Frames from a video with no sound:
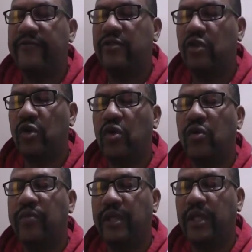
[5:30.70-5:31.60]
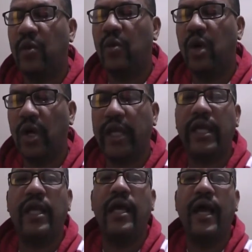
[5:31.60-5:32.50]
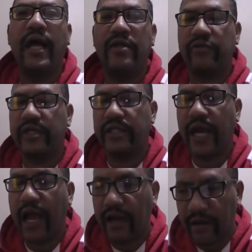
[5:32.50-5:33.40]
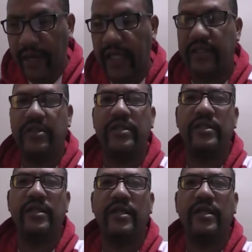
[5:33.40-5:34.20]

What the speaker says: to be working at retirement